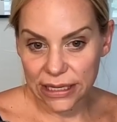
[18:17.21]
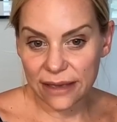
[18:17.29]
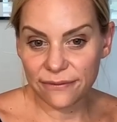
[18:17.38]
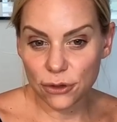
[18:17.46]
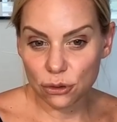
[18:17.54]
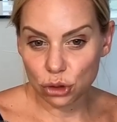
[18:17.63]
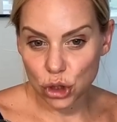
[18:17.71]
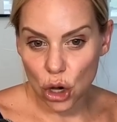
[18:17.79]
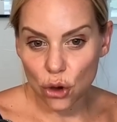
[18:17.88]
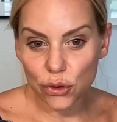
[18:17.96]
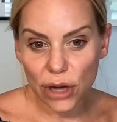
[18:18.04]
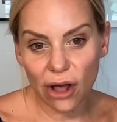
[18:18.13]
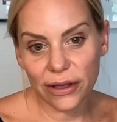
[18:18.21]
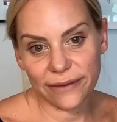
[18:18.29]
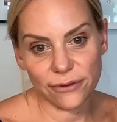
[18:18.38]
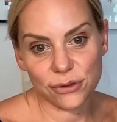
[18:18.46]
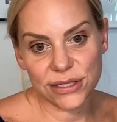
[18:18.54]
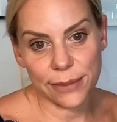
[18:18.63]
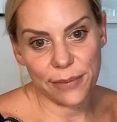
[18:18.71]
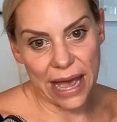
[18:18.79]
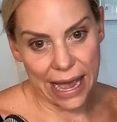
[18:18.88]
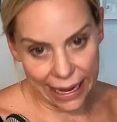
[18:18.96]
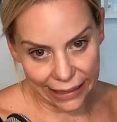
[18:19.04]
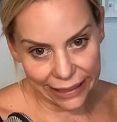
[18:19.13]
If you don't, I'll give you some
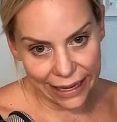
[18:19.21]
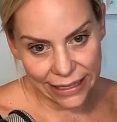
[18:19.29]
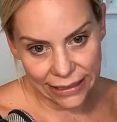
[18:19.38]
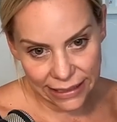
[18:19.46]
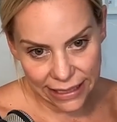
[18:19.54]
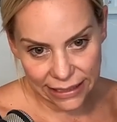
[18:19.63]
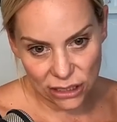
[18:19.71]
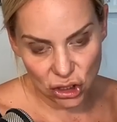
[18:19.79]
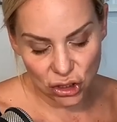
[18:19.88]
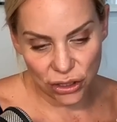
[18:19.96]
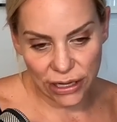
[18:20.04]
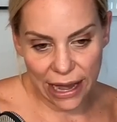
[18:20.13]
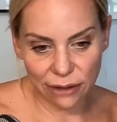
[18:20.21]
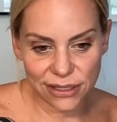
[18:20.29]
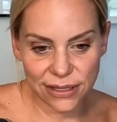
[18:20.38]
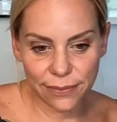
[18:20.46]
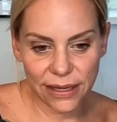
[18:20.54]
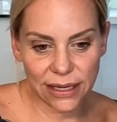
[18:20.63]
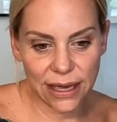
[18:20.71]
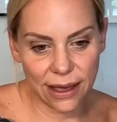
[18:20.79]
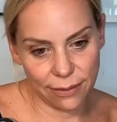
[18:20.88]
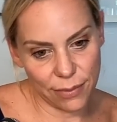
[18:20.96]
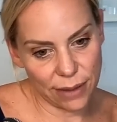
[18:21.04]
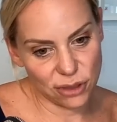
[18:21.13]
highlights that stood out to me.
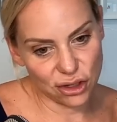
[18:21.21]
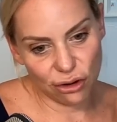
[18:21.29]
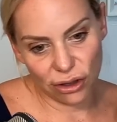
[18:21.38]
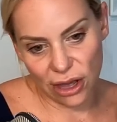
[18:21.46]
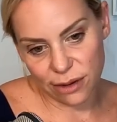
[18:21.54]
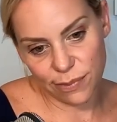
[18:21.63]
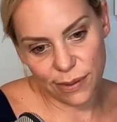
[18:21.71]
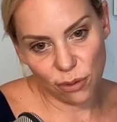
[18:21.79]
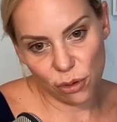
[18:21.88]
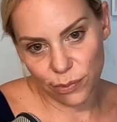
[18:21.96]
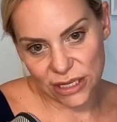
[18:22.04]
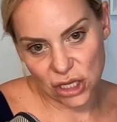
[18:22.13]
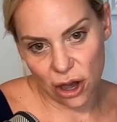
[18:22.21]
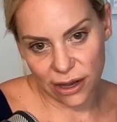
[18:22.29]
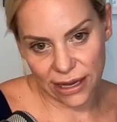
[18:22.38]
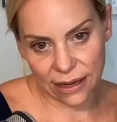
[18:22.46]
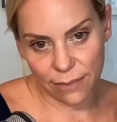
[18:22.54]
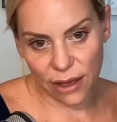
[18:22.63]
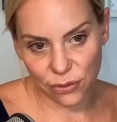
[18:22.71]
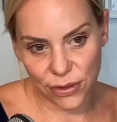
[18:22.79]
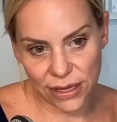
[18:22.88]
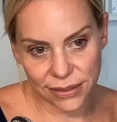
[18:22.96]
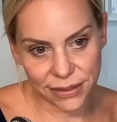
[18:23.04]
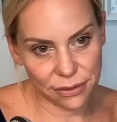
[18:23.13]
I'm sure a lot of people will be talking about this